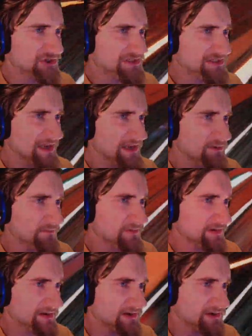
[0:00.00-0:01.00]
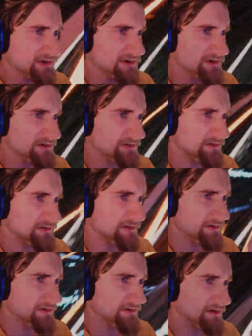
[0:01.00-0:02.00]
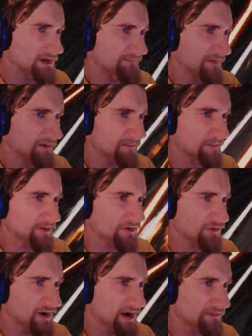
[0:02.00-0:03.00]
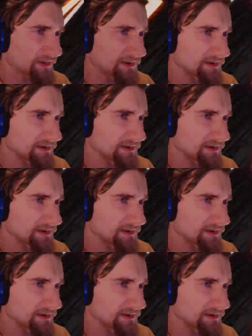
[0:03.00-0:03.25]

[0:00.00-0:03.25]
stay over here, if I remember correctly.